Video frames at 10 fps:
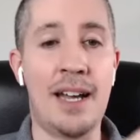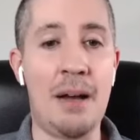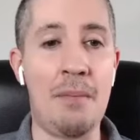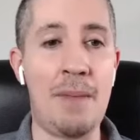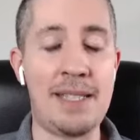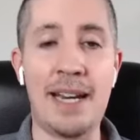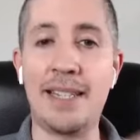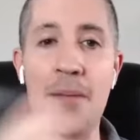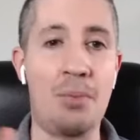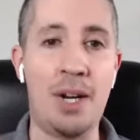maintaining
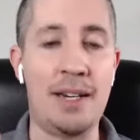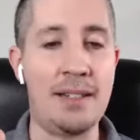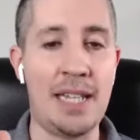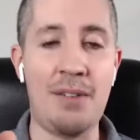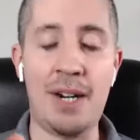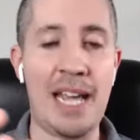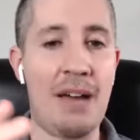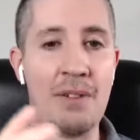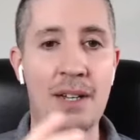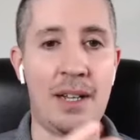that brand. They already
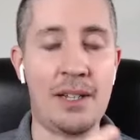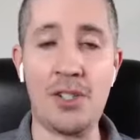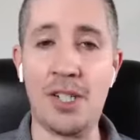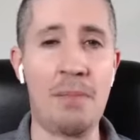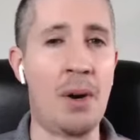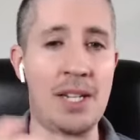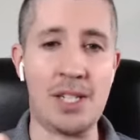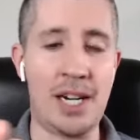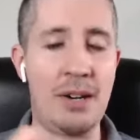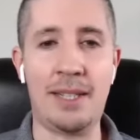have a large enough market
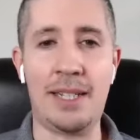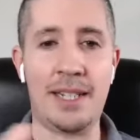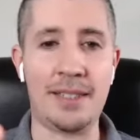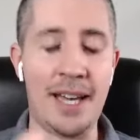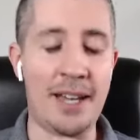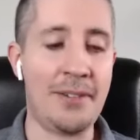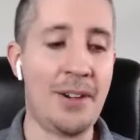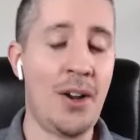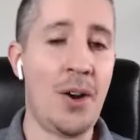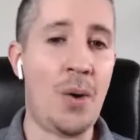share and things like that.
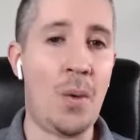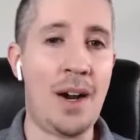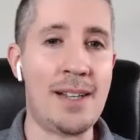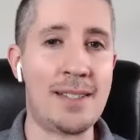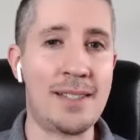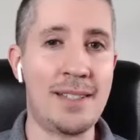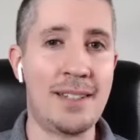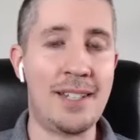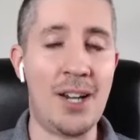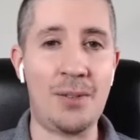Whereas,
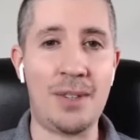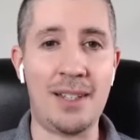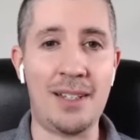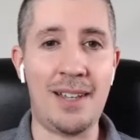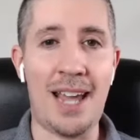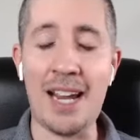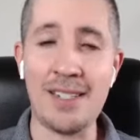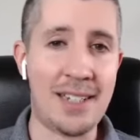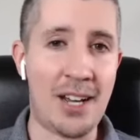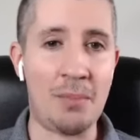the
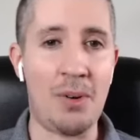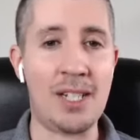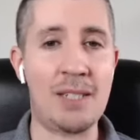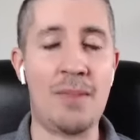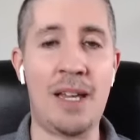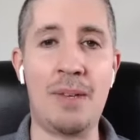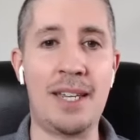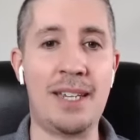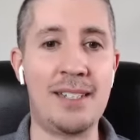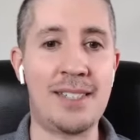Asian counterparts may
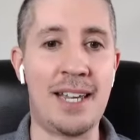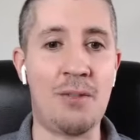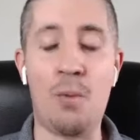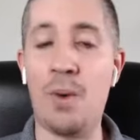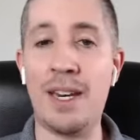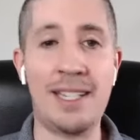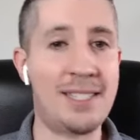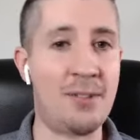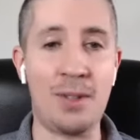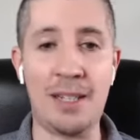be saying, we need
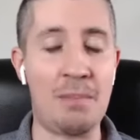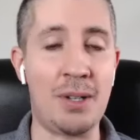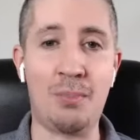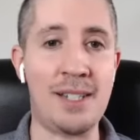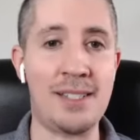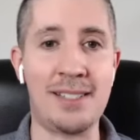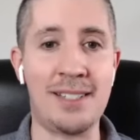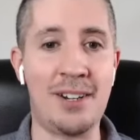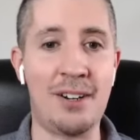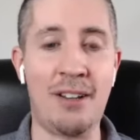to really build presence
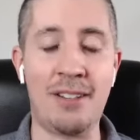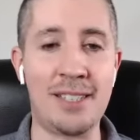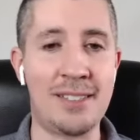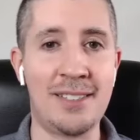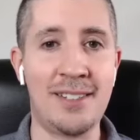around this